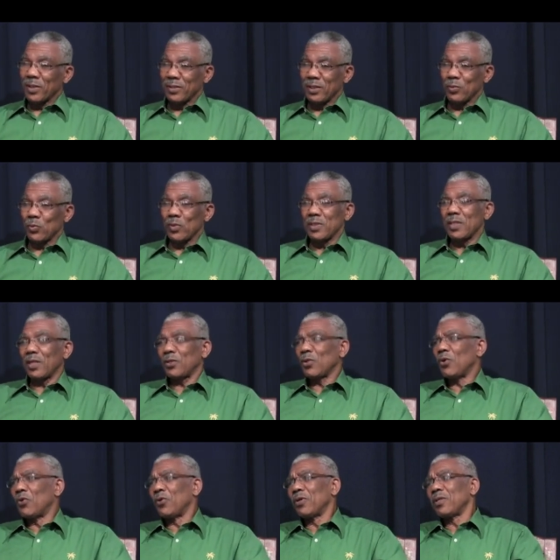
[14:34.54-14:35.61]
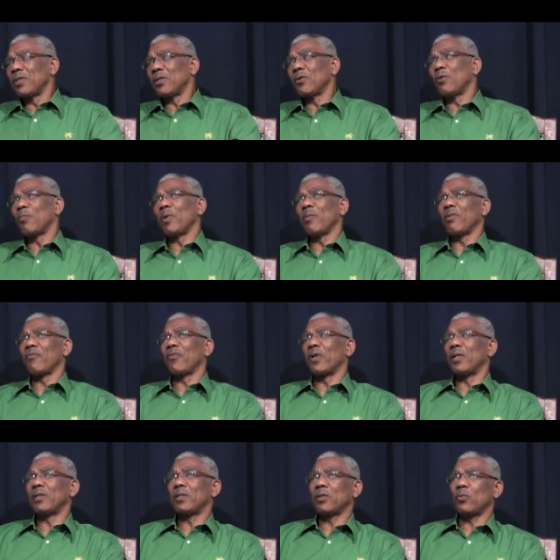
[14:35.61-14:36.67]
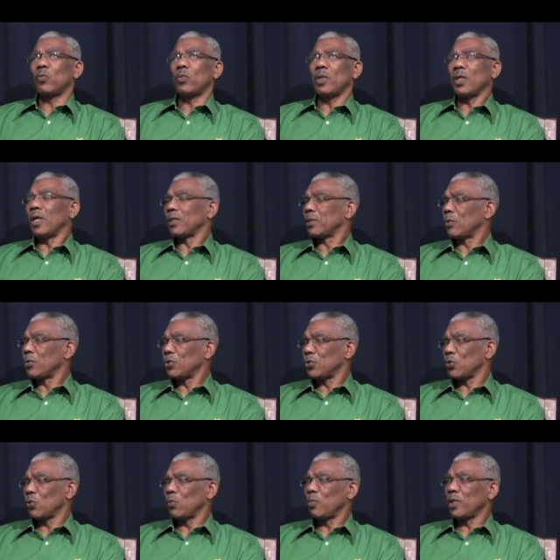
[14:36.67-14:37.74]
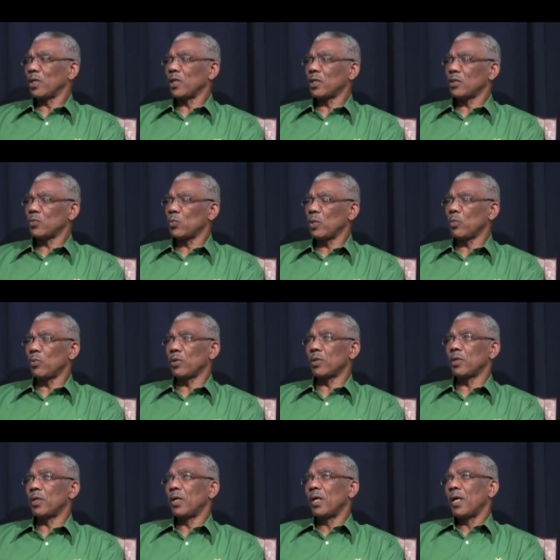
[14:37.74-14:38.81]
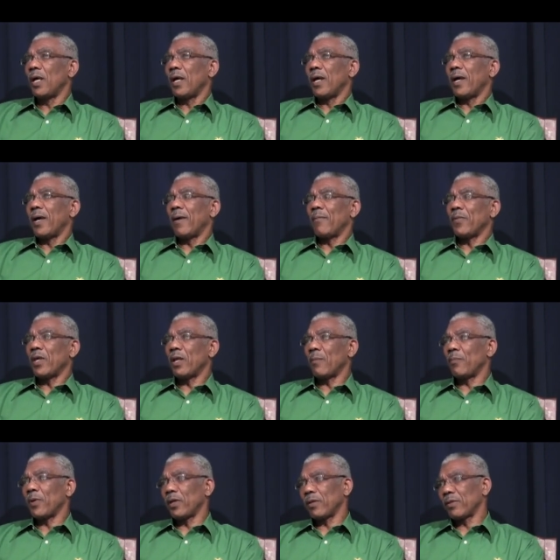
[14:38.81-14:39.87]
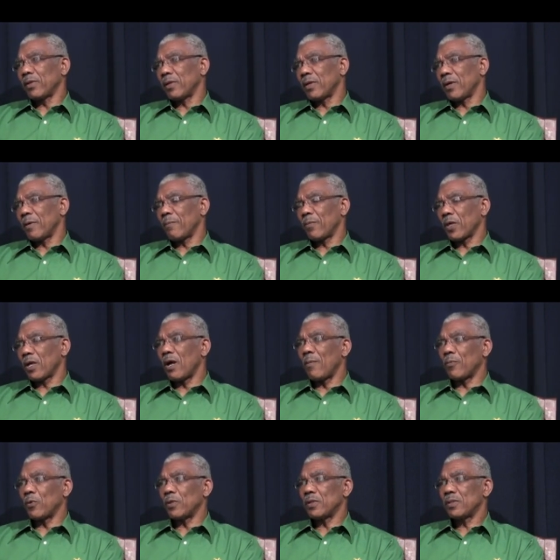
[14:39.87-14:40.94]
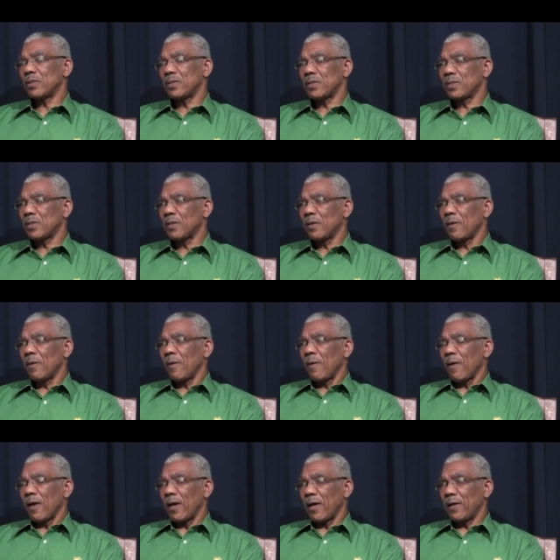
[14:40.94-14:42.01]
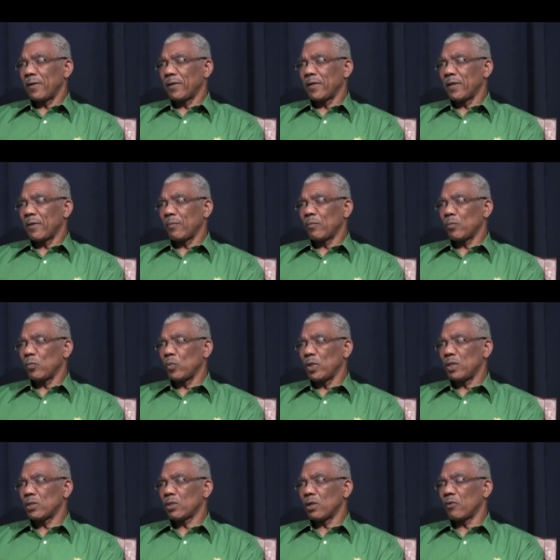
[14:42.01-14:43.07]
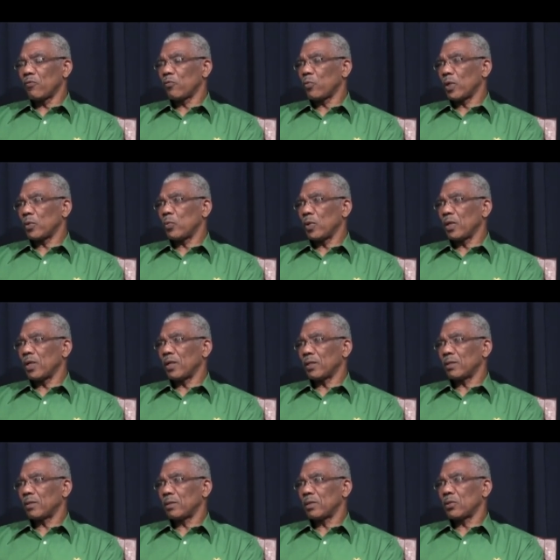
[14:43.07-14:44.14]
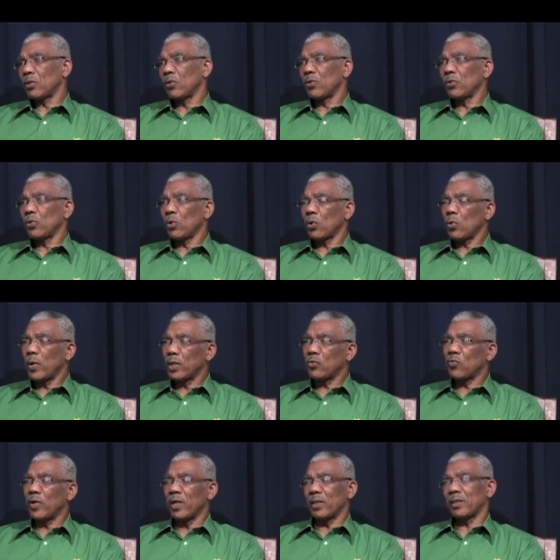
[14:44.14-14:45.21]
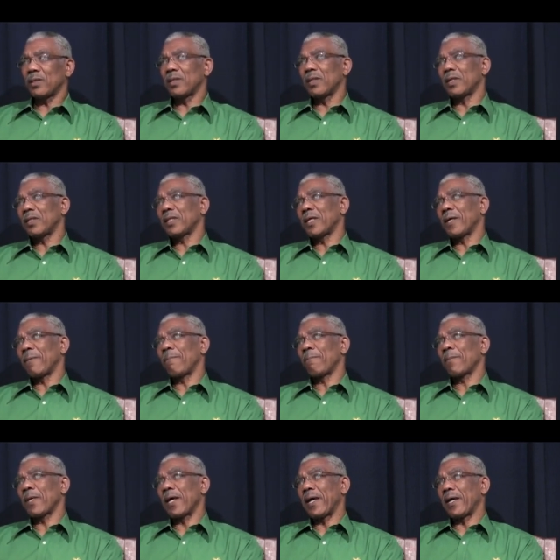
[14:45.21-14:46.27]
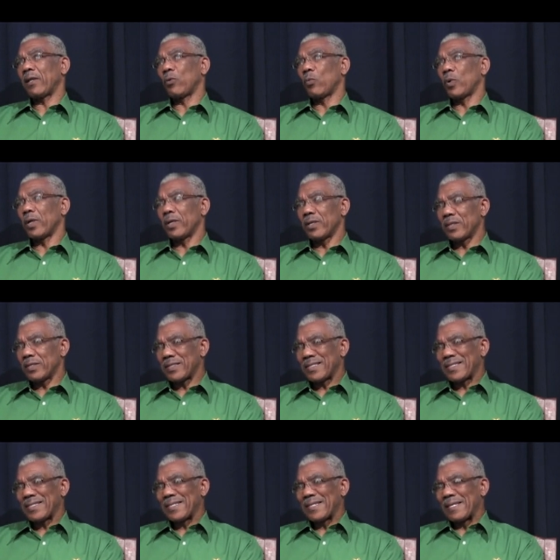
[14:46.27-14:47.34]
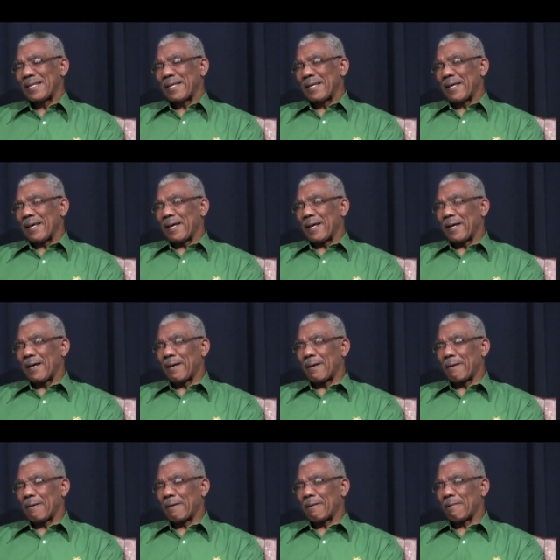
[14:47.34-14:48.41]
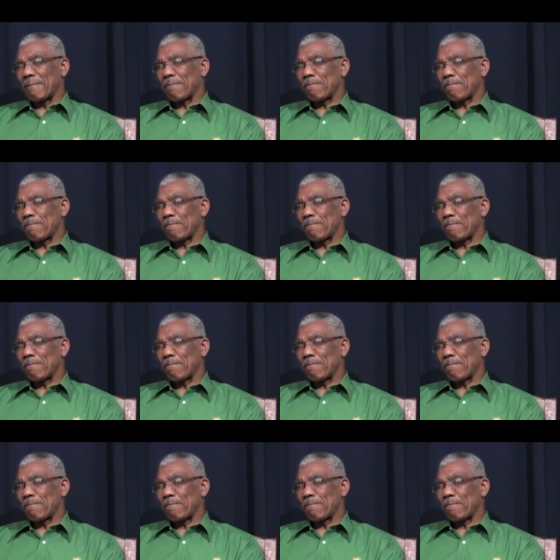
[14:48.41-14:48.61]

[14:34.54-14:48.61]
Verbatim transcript: but it was ignored, you know, people felt that we got our due because we were um, helping the, um, the communists, and um, we deserve what we got. So you're quite right that um, Guyana was uh,